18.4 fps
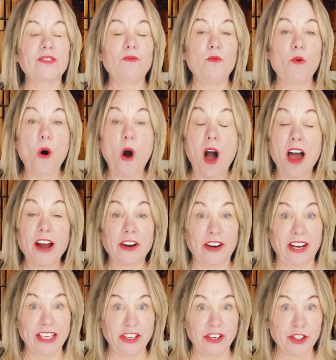
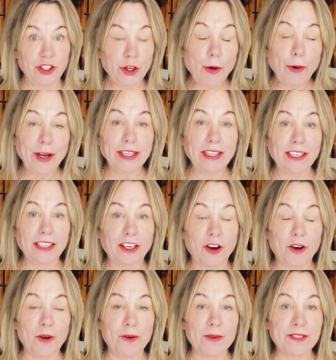water in your toilet
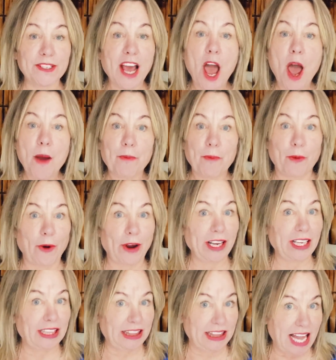goes,
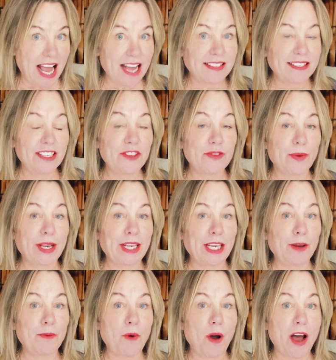bring lots of
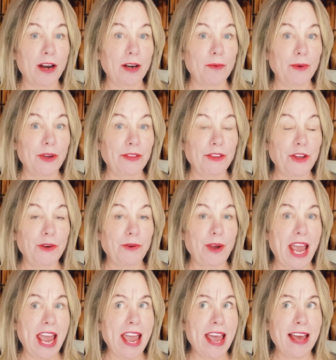drinking water with you
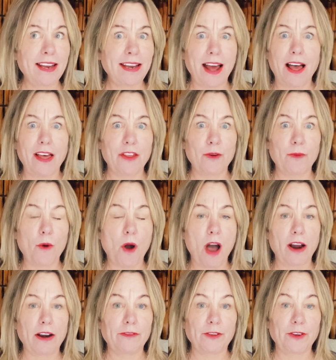and other
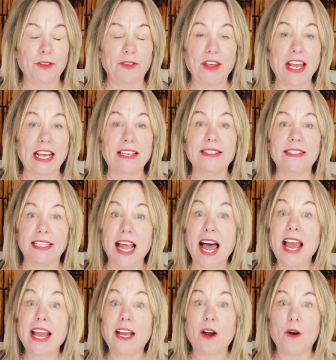water for things
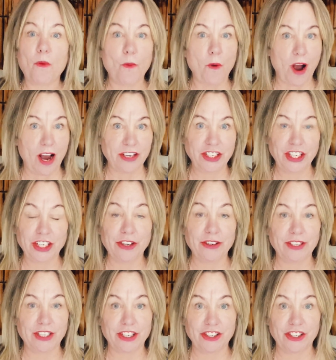like washing
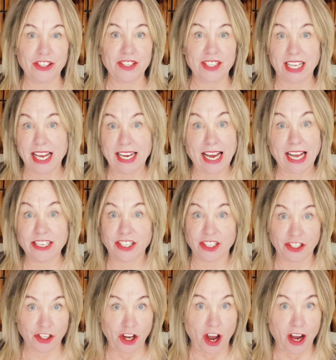your dishes, like I
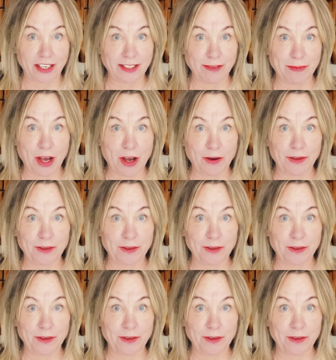just talked about.